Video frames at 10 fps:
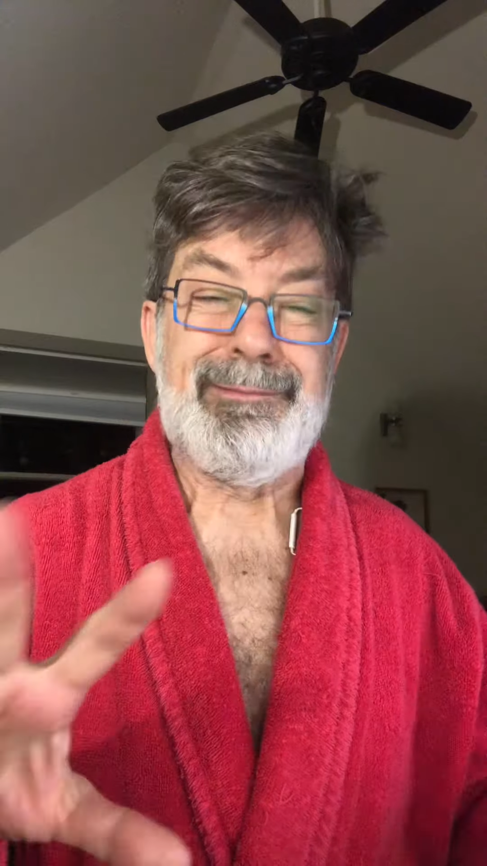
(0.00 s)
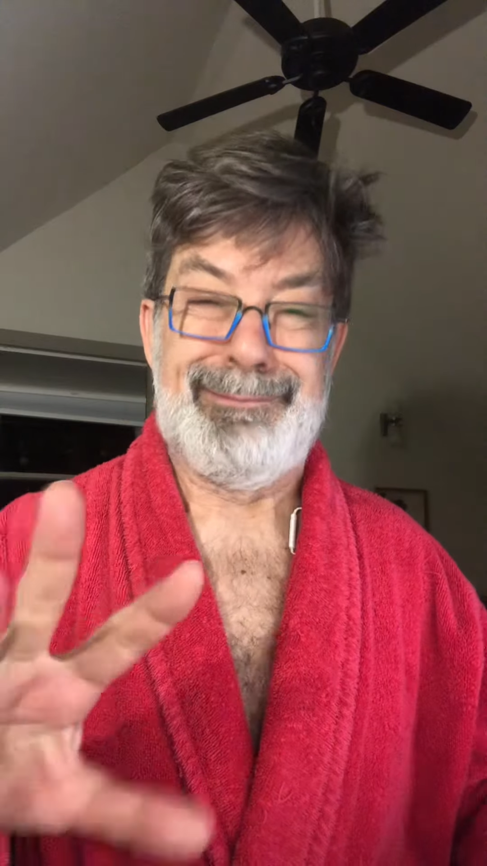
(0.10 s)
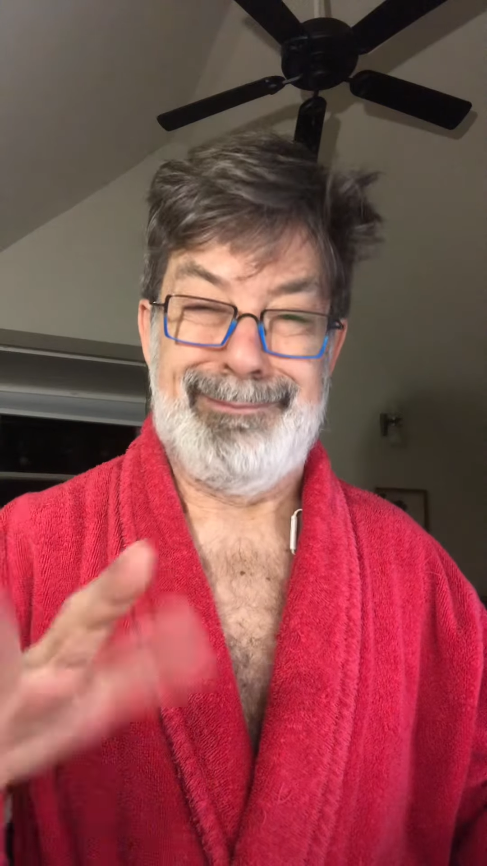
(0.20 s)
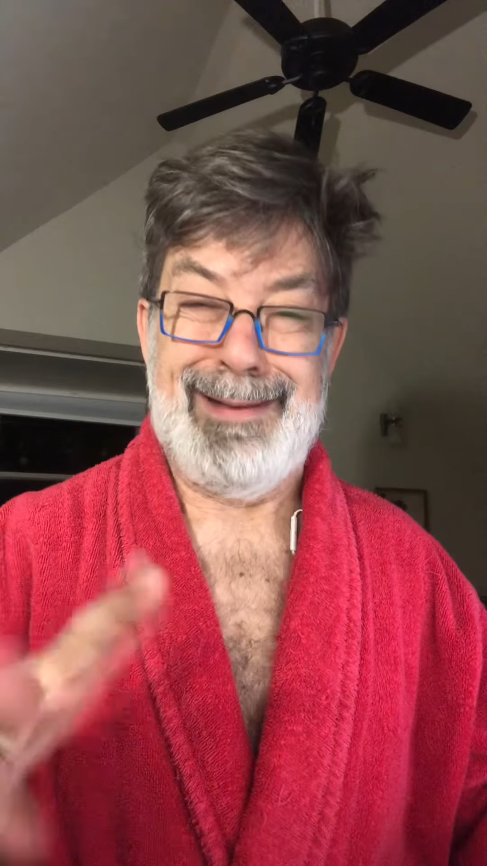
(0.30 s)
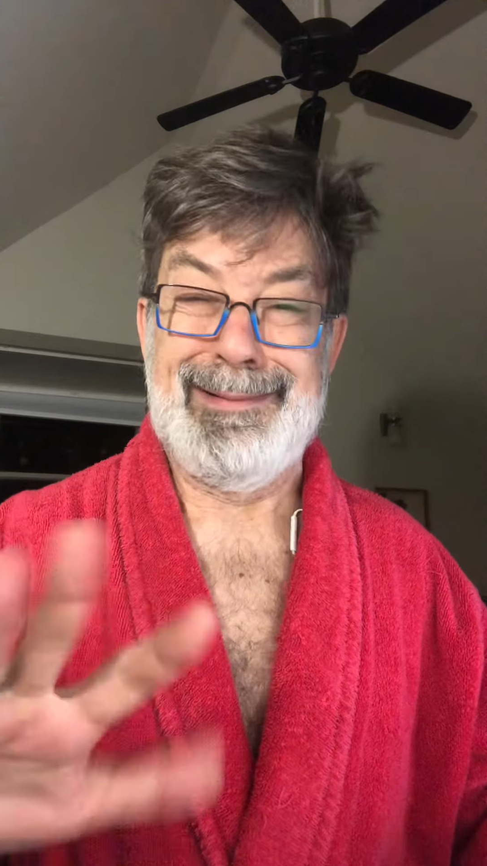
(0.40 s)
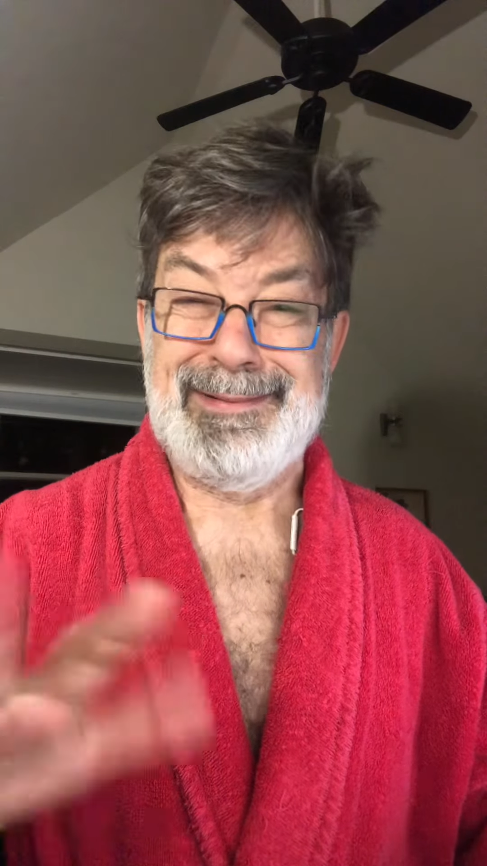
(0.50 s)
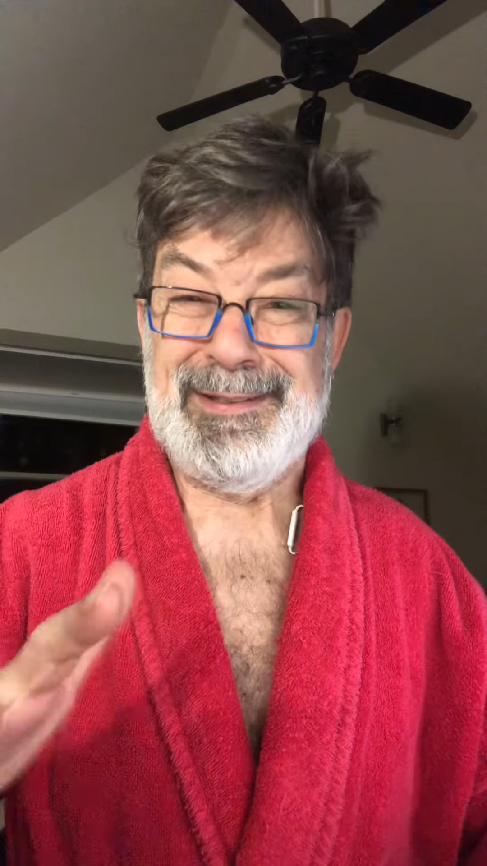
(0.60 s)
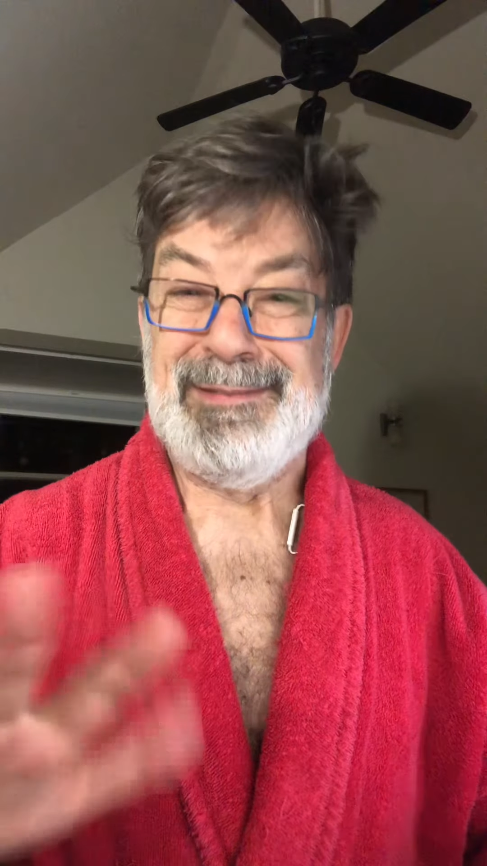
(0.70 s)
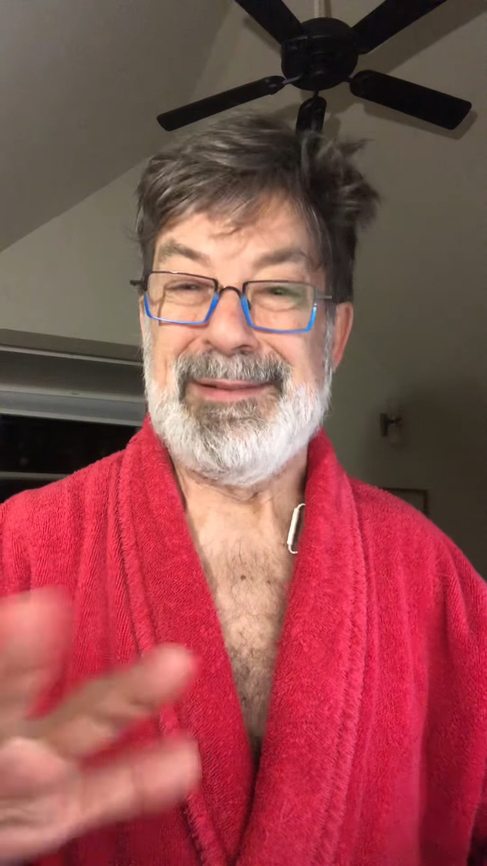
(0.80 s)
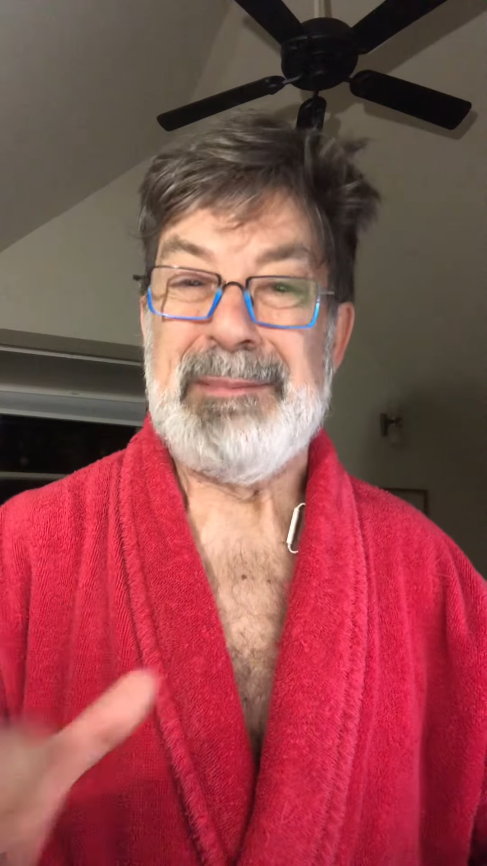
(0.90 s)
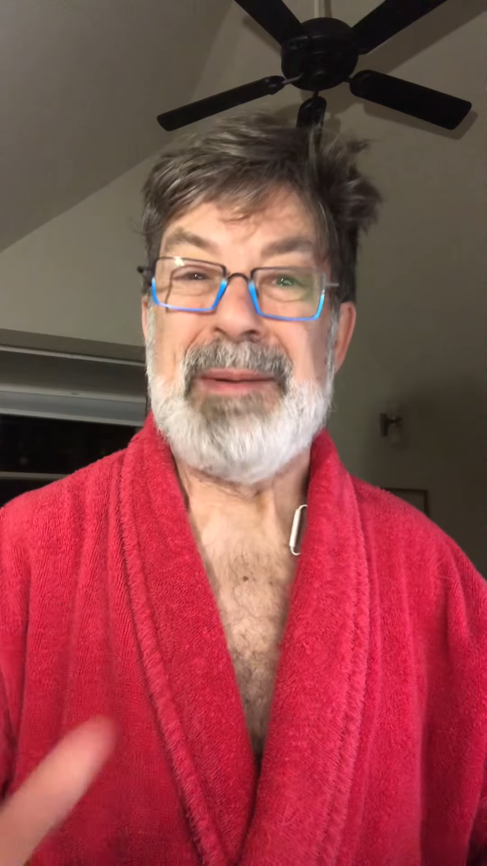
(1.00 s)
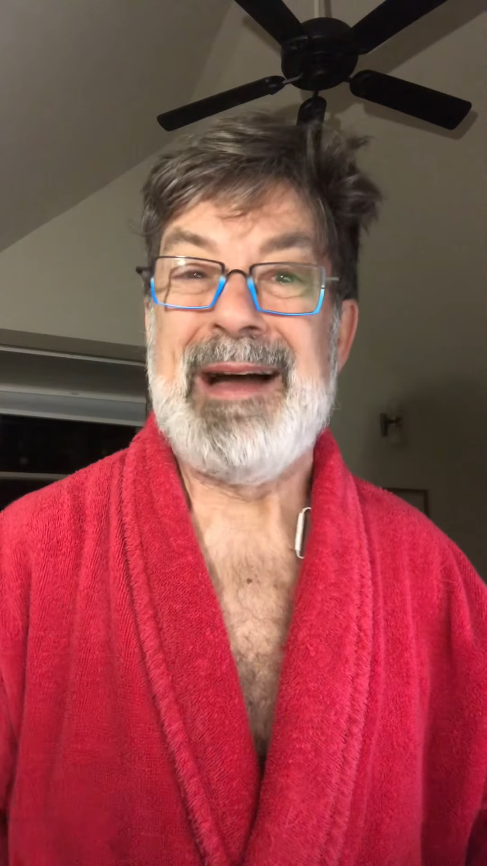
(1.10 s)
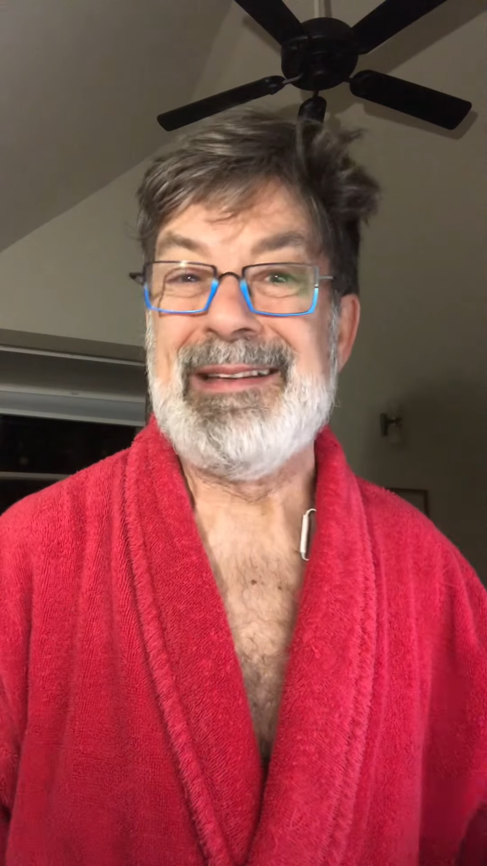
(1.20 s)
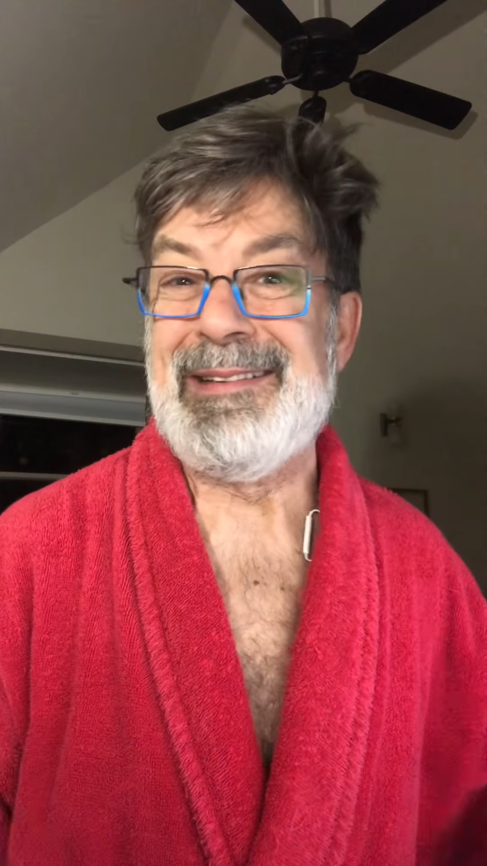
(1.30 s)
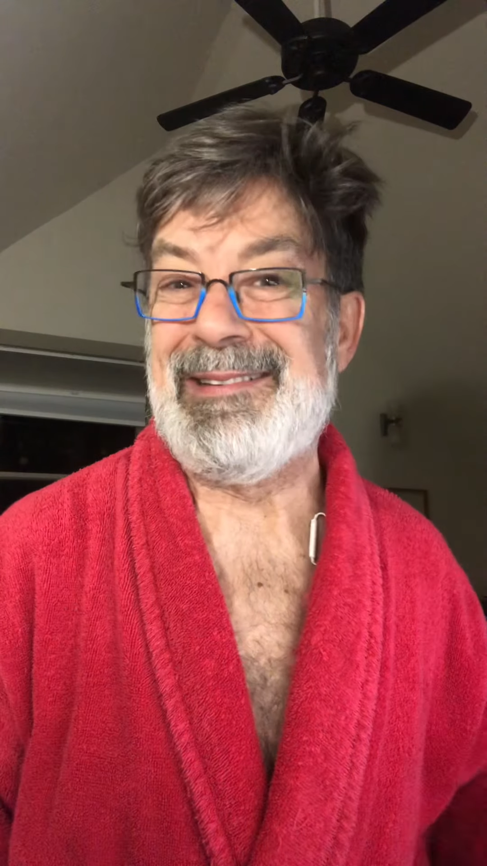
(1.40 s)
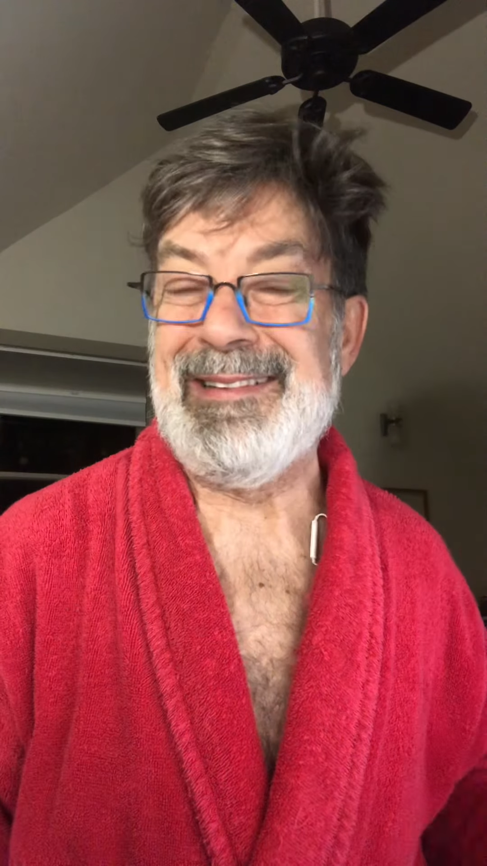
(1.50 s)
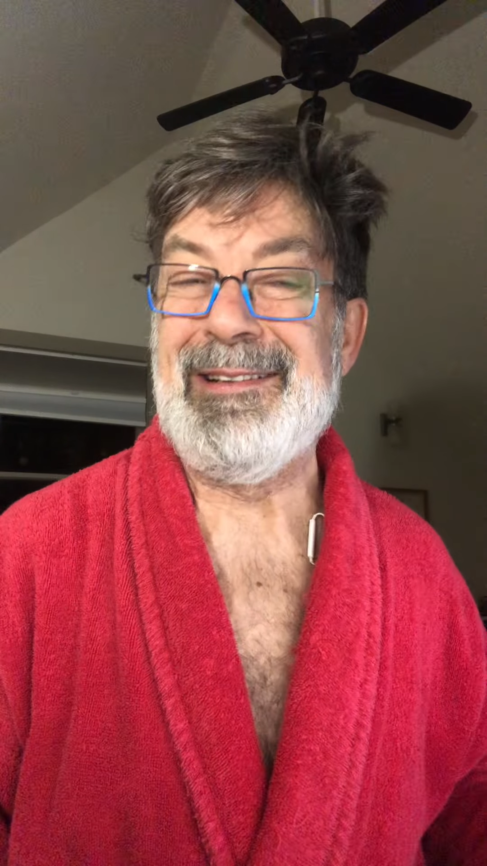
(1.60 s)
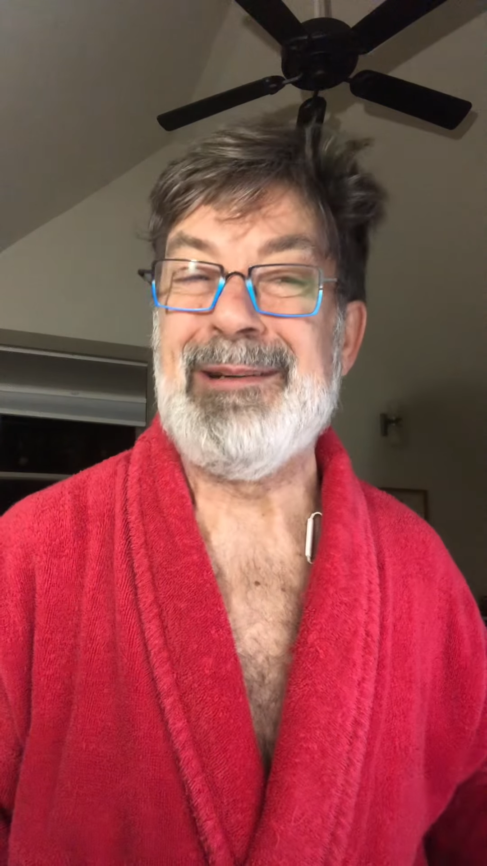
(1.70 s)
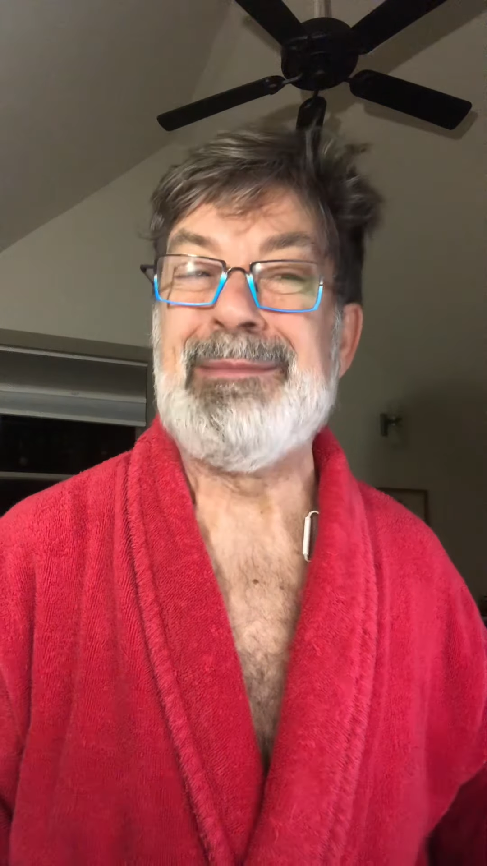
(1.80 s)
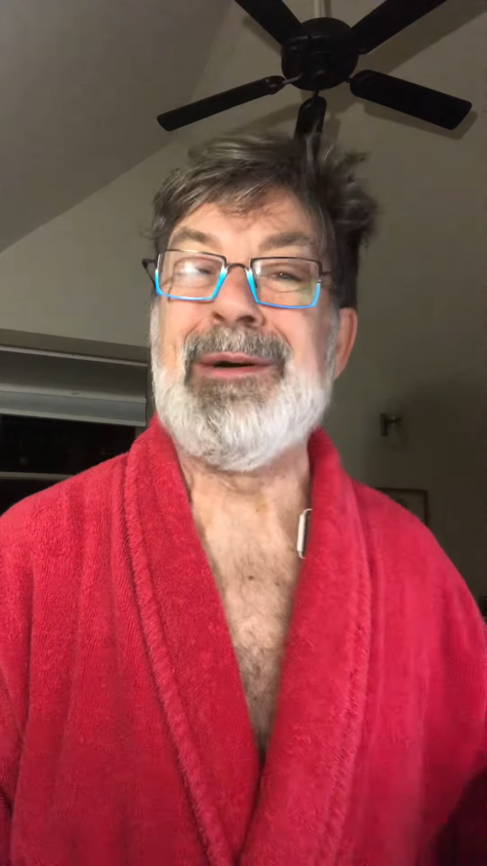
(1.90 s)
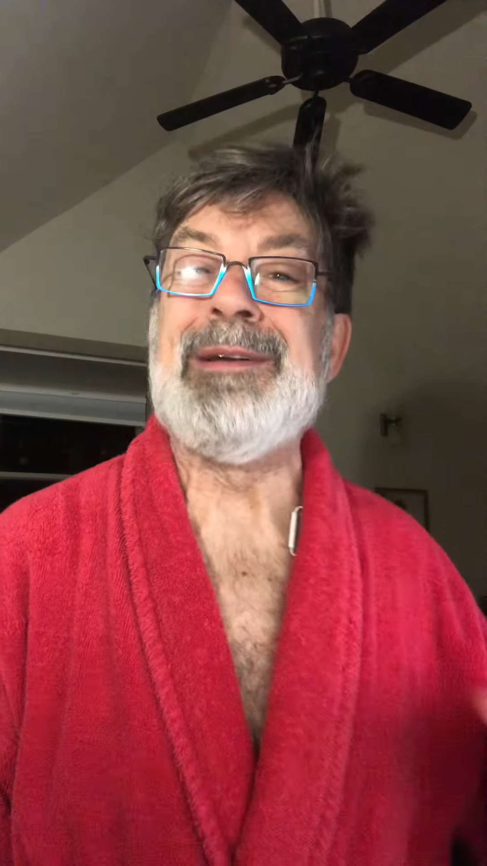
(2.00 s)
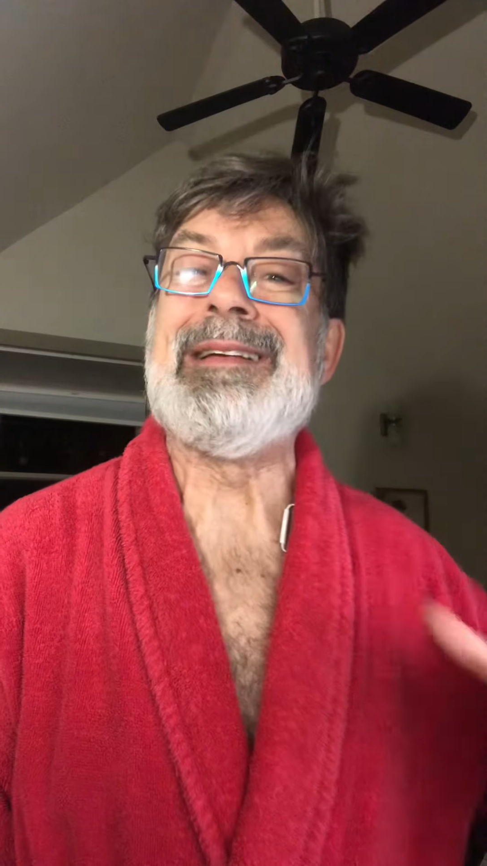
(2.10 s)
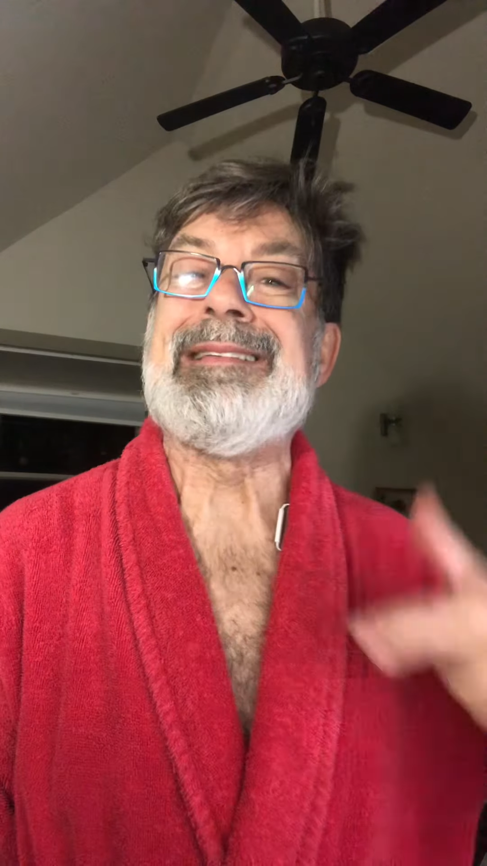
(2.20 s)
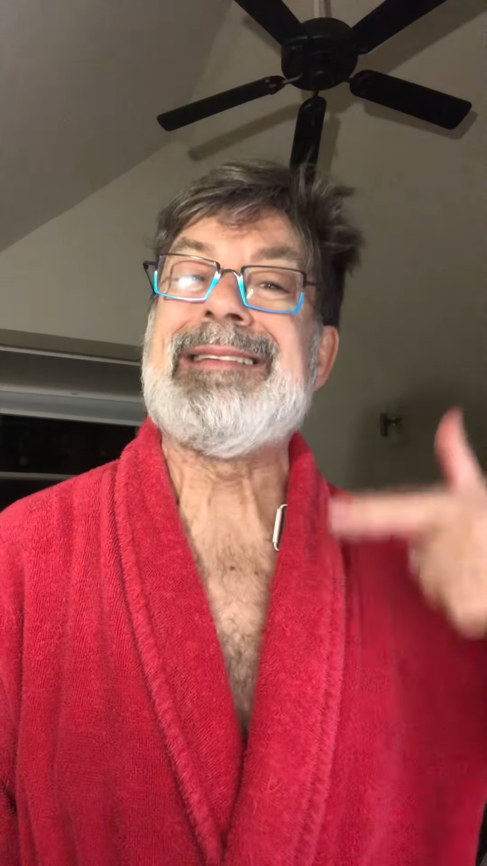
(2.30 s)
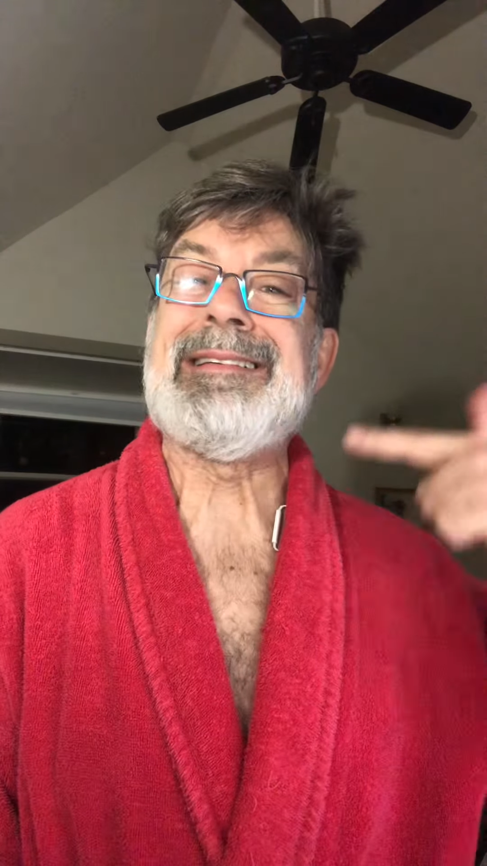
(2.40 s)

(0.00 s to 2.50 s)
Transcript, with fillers: relatively balanced and harmonious,